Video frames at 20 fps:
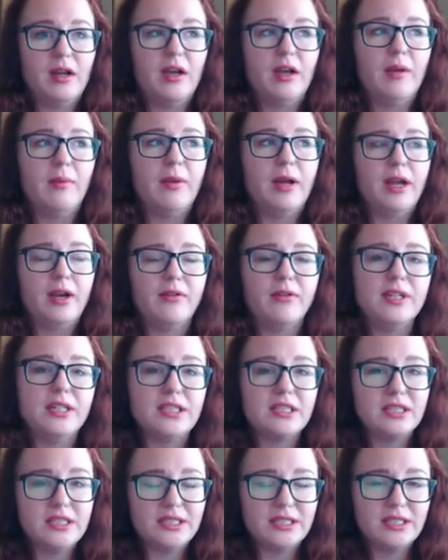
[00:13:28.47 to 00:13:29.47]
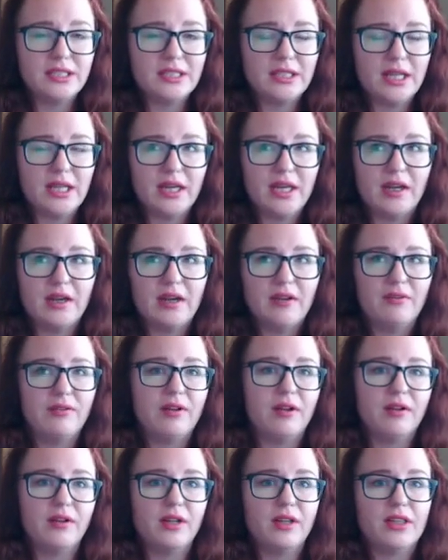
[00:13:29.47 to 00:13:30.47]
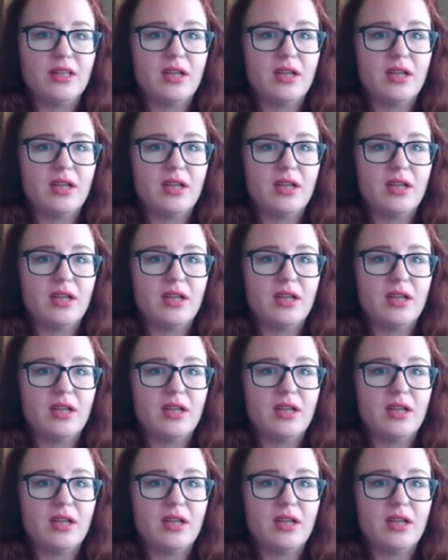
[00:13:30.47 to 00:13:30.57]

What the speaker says: I recently did that and I found out